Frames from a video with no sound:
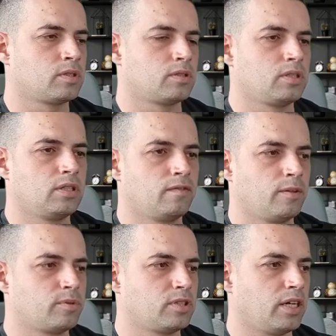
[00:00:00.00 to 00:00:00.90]
see the
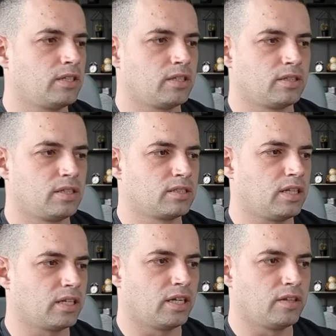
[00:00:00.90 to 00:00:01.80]
website and things
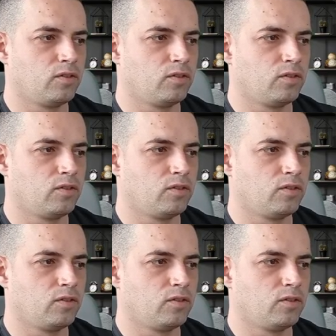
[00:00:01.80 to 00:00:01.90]
like that,